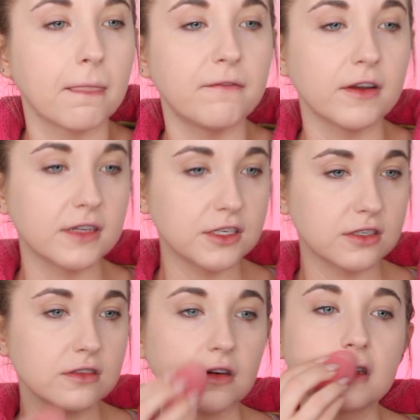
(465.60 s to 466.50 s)

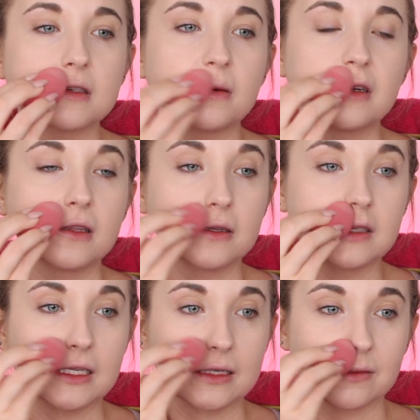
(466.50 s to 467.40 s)
Foundations are also one of
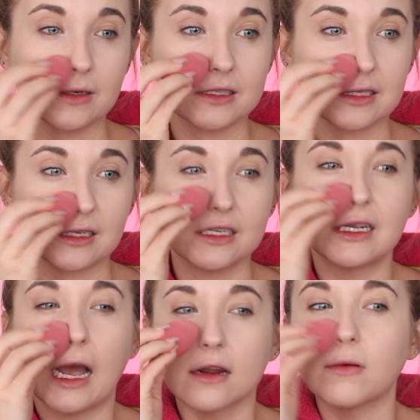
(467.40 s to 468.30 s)
those things where it's like you
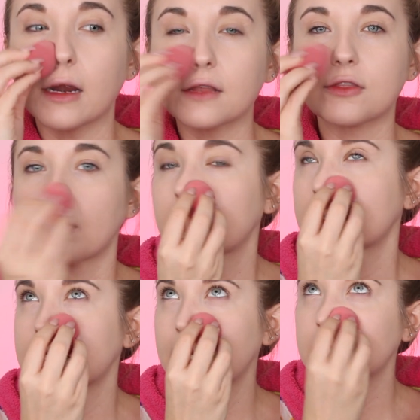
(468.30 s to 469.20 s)
gotta wear it throughout
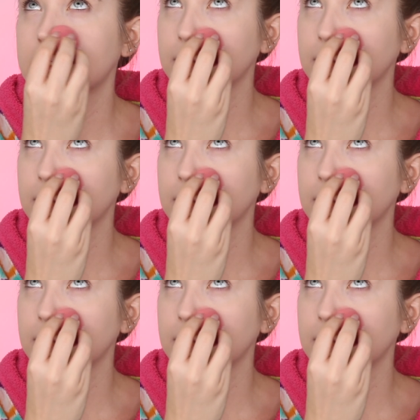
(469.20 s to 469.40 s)
the day to